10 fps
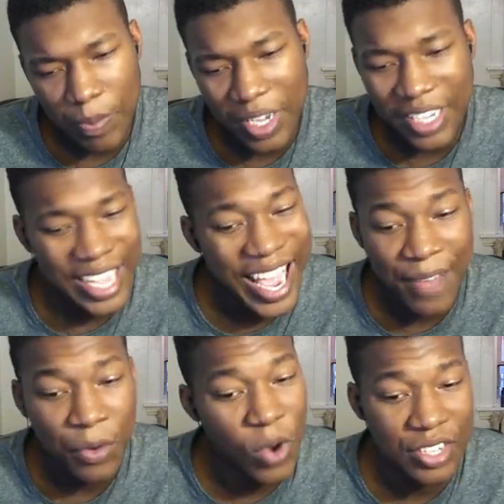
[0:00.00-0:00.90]
Because I
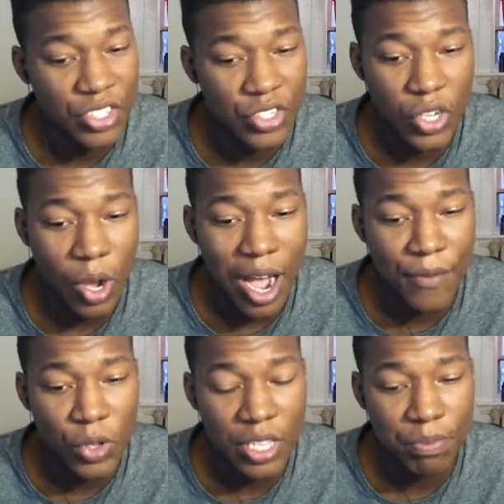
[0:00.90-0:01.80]
haven't watched the show.
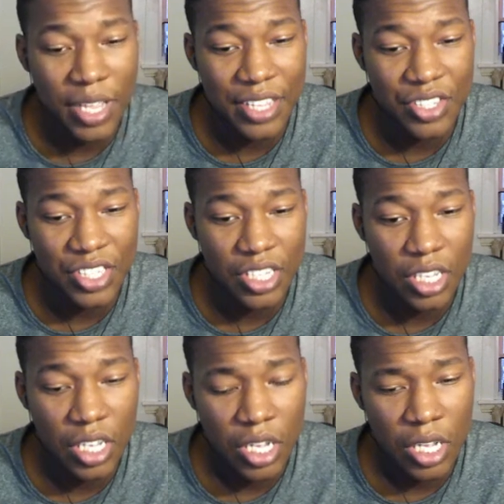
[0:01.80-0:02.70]
I've only it's, played this.
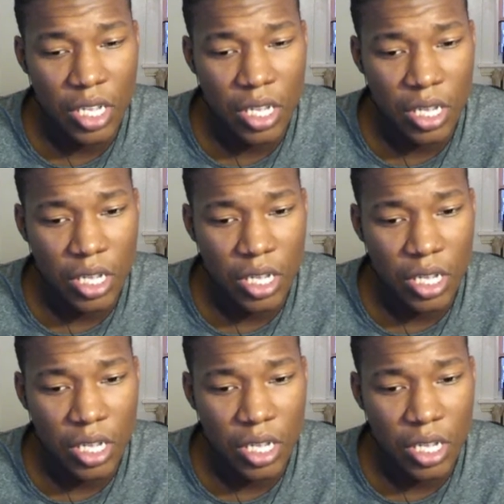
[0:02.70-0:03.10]
Seems like a different